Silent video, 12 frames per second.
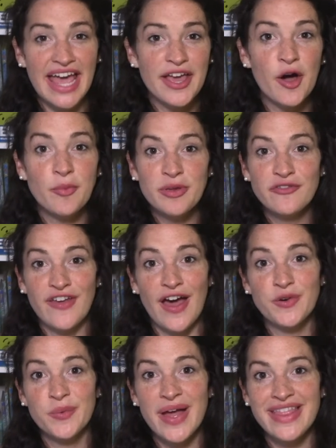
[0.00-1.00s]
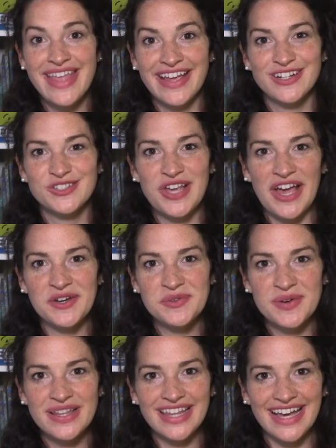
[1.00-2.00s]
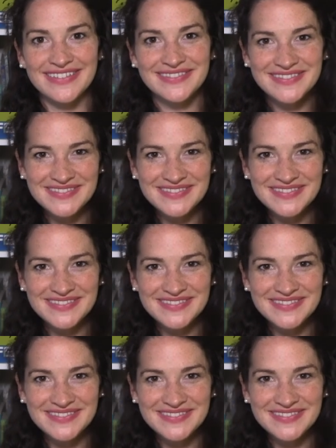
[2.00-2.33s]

I hope you found one that your child will love.